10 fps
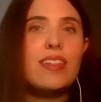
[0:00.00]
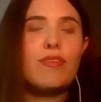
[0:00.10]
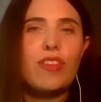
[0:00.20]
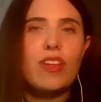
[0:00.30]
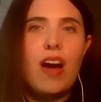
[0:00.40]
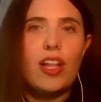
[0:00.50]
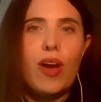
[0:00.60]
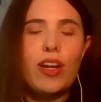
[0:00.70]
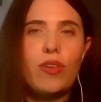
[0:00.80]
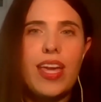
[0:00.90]
for the
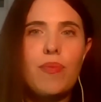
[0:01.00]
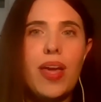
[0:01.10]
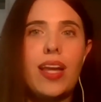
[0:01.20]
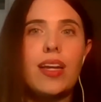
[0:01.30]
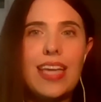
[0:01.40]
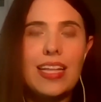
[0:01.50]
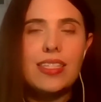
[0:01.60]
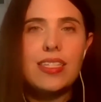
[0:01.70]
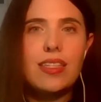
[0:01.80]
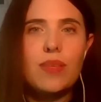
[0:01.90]
Colorado campaign
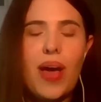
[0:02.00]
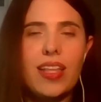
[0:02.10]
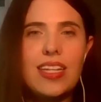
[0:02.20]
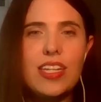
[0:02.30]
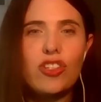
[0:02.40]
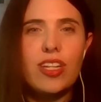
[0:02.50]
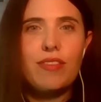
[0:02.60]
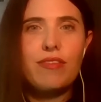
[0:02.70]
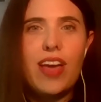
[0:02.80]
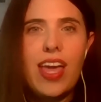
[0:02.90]
against the ballot
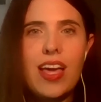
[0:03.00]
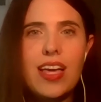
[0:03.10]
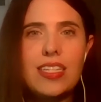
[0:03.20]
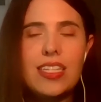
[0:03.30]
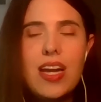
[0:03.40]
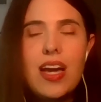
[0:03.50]
initiative, and